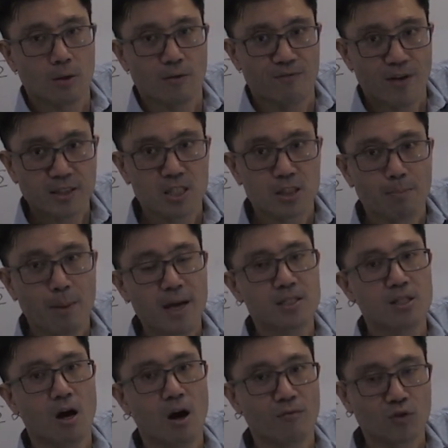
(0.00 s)
vector space
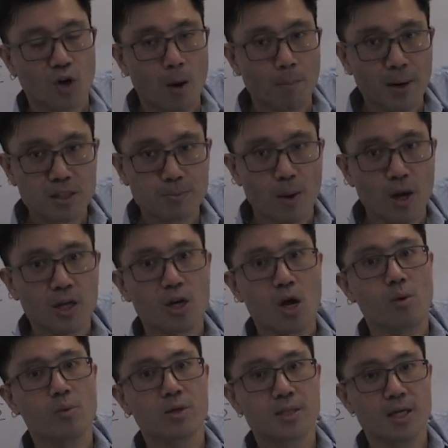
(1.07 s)
of complex
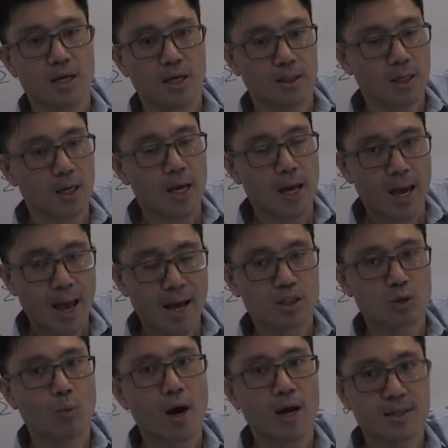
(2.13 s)
polynomials in
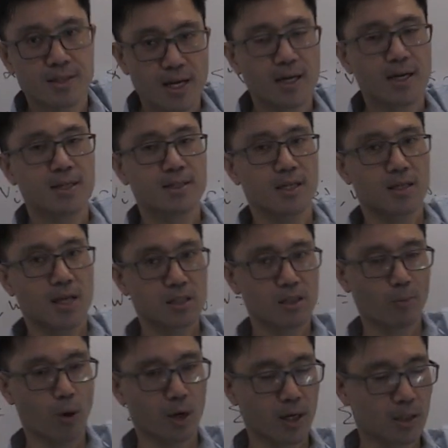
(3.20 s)
x, y, and z as the tensor
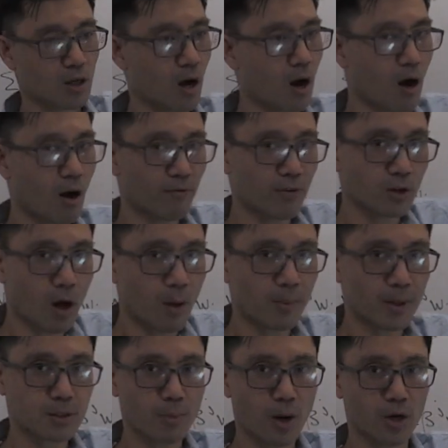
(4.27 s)
product of
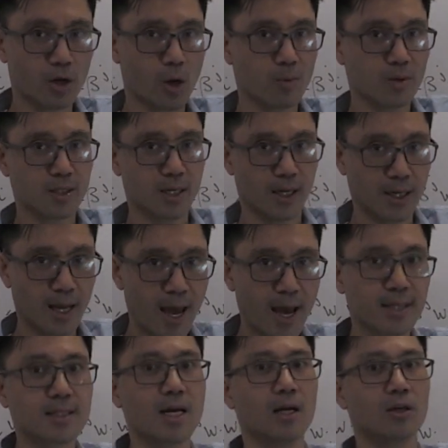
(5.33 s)
complex polynomials in
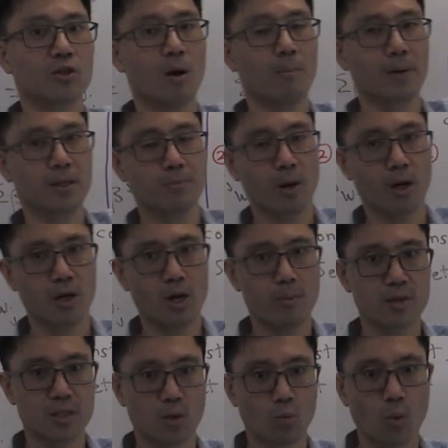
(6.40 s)
x and complex
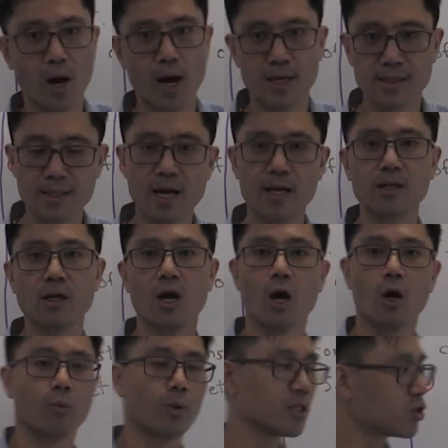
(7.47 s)
polynomials in y and z,
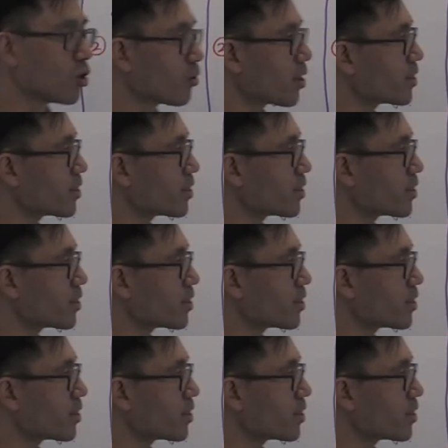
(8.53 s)
we saw